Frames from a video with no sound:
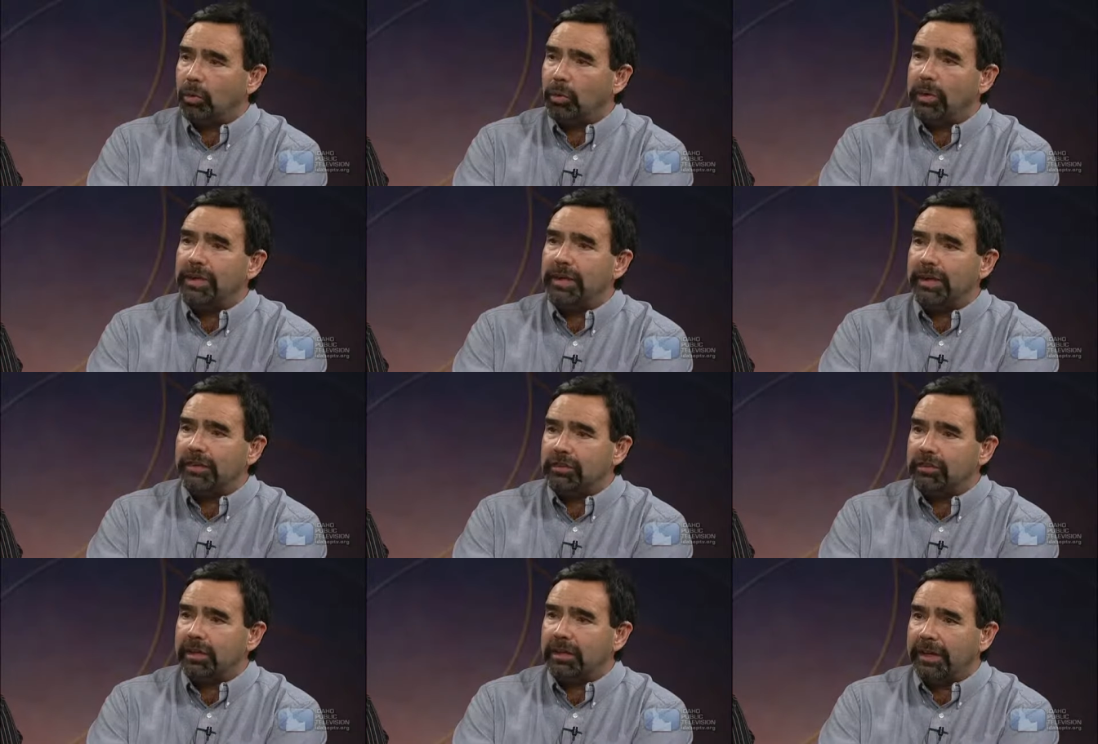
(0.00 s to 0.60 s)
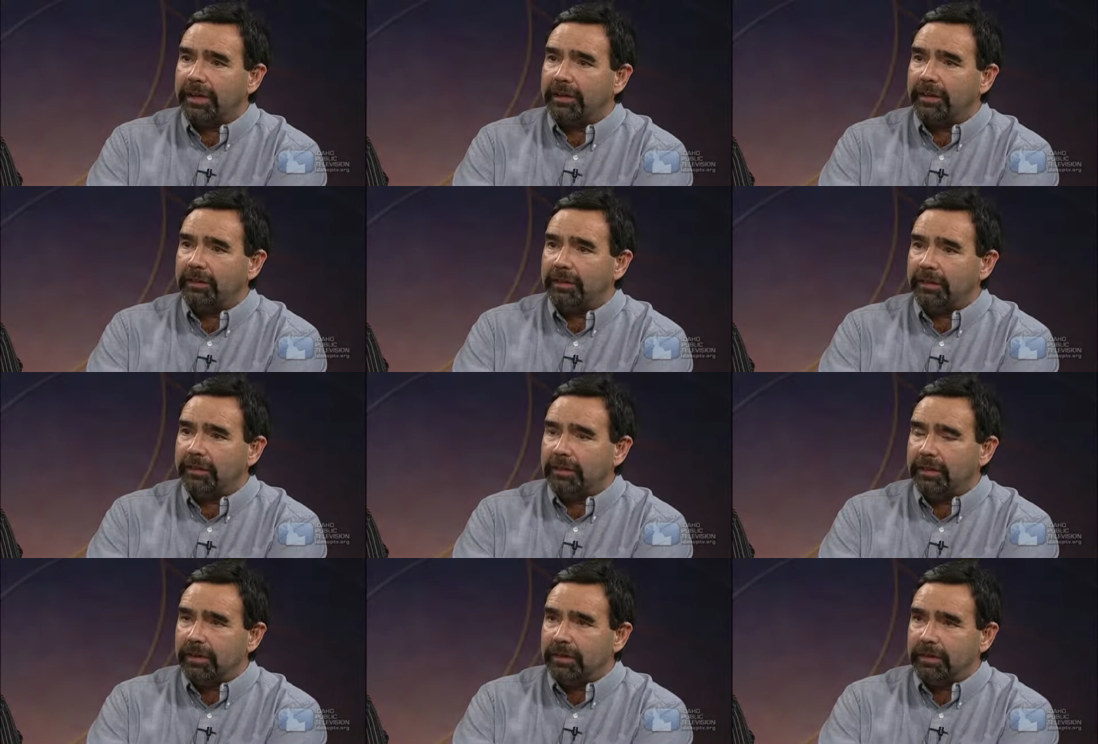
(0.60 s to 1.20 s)
weekends later
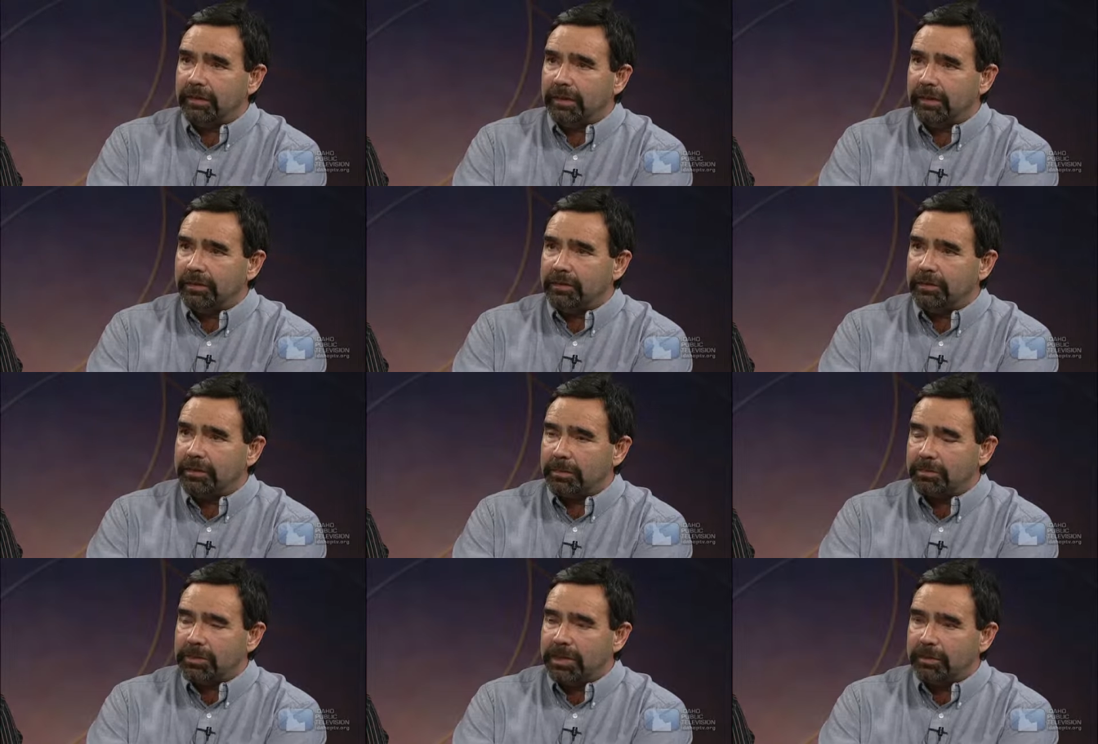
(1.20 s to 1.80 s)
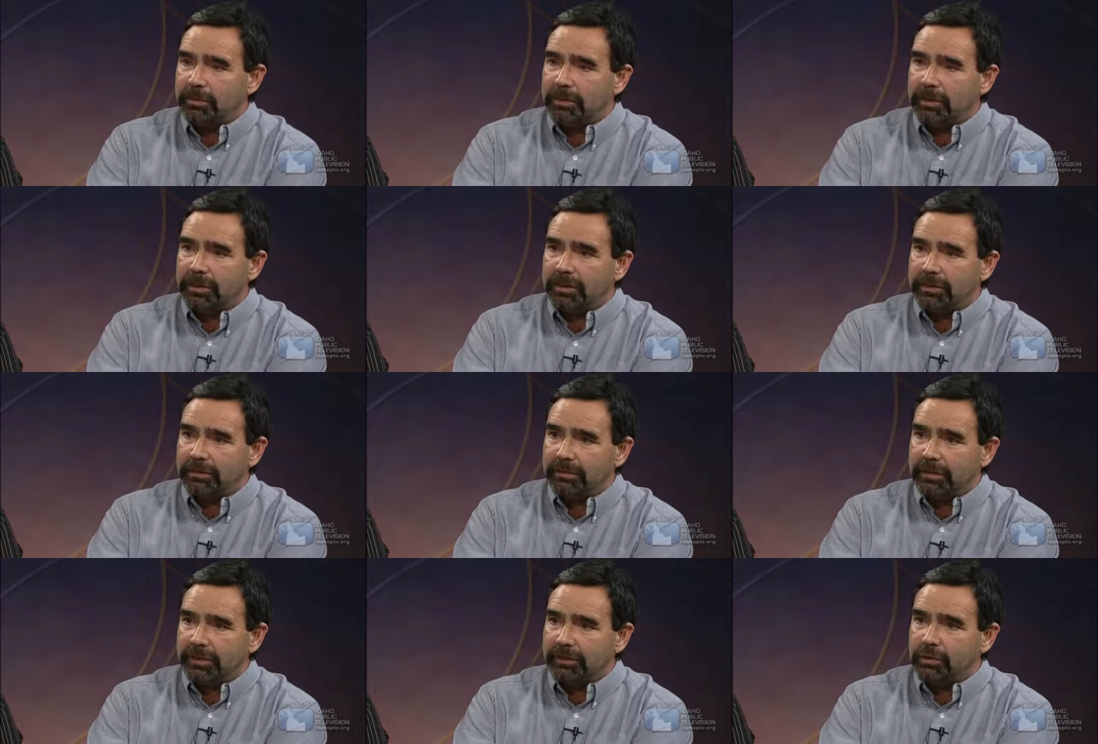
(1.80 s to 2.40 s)
in, in uh, September
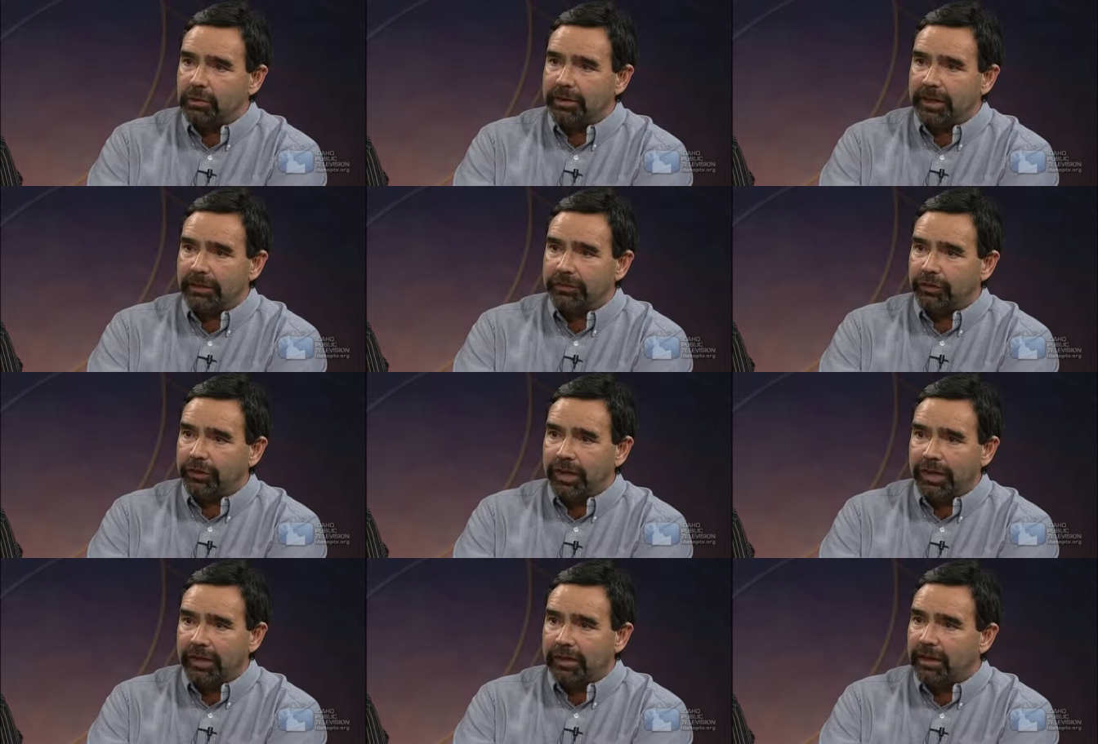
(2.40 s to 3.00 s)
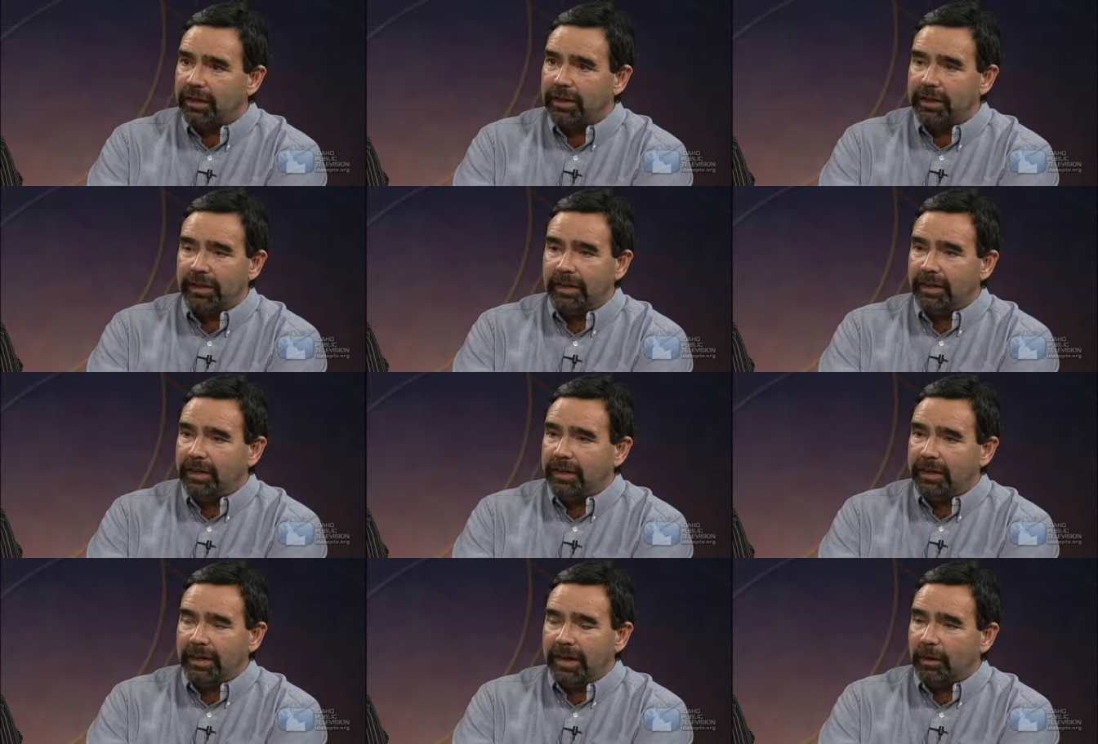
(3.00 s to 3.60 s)
of 2008,
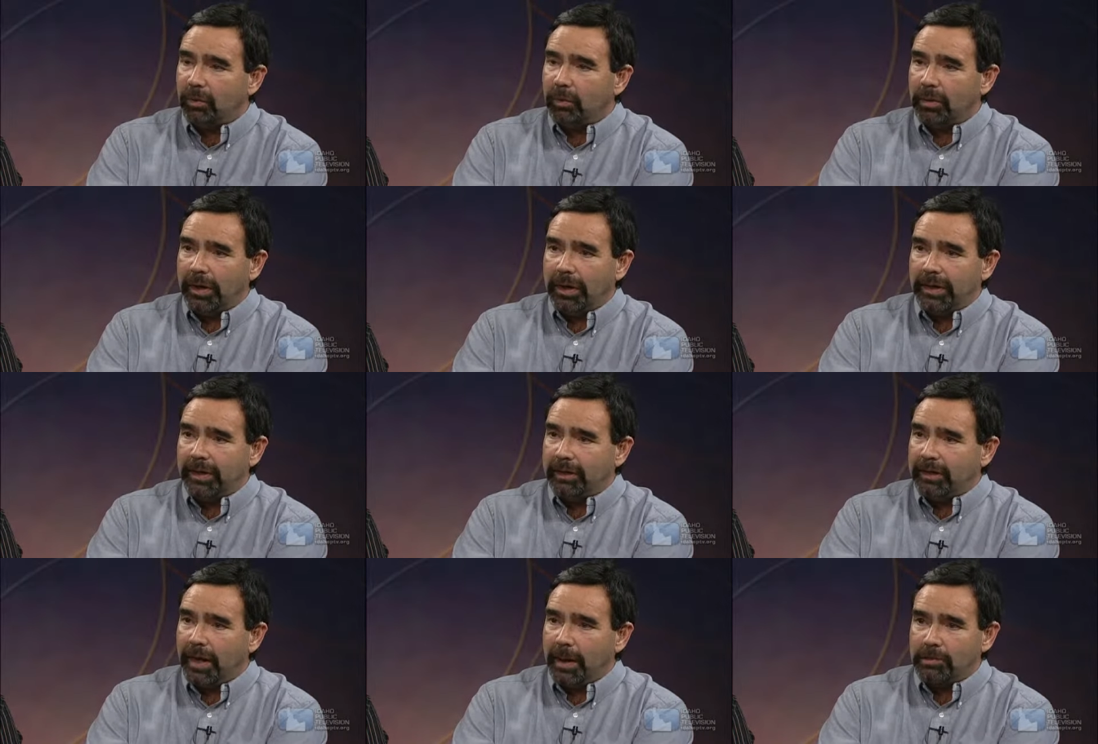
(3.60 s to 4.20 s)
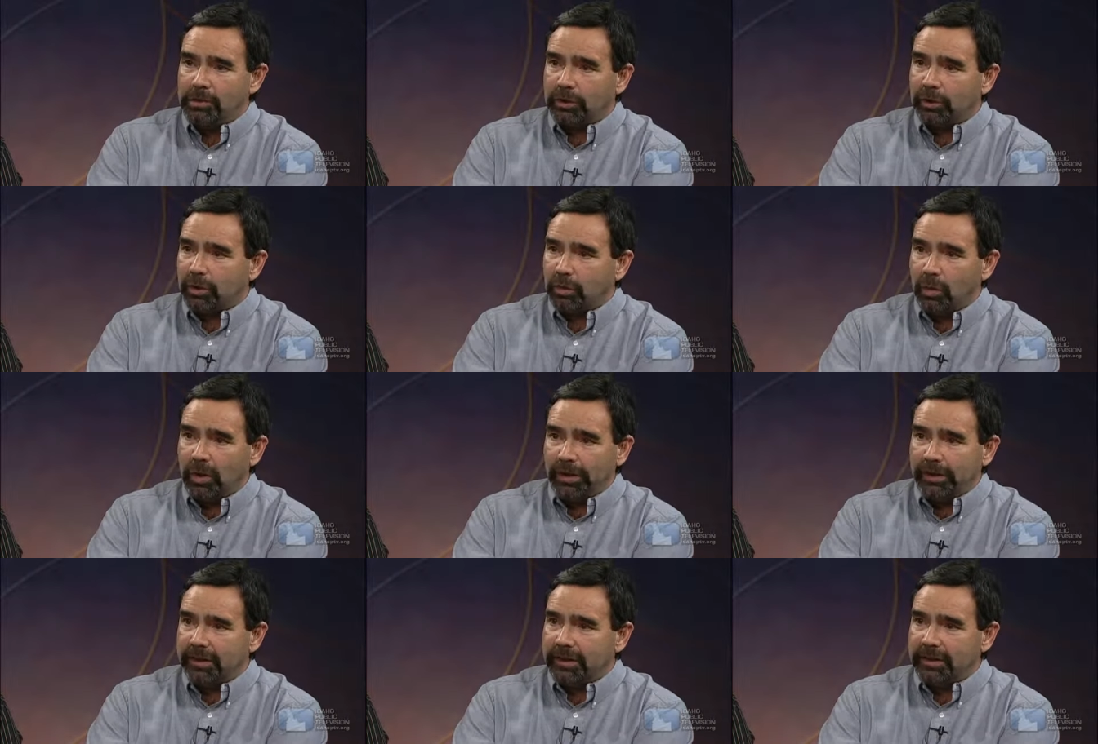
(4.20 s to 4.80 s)
I, I, absolutely
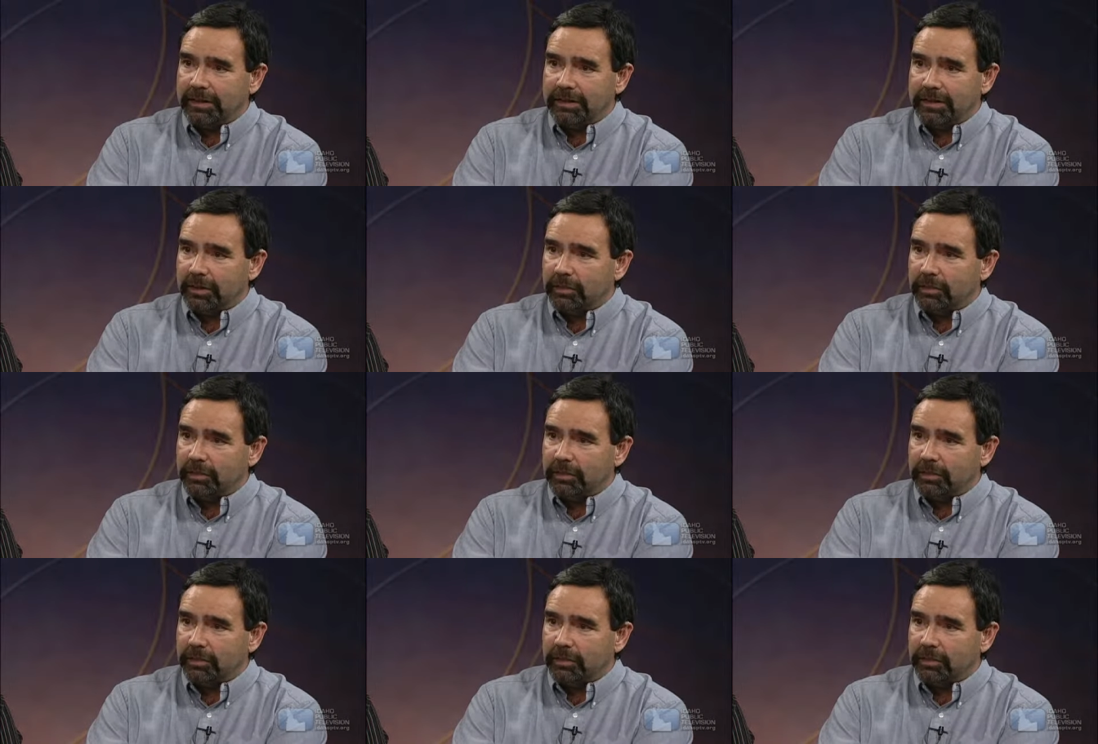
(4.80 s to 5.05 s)
wanted in.